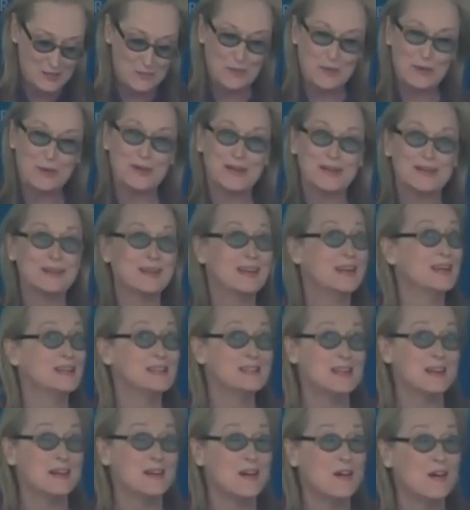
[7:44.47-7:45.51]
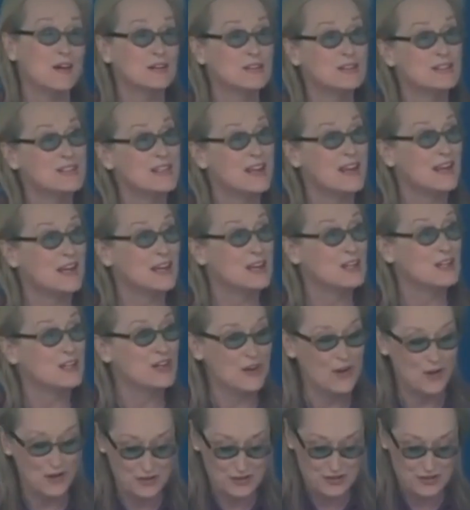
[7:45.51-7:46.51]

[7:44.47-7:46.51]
a city that was both alluring and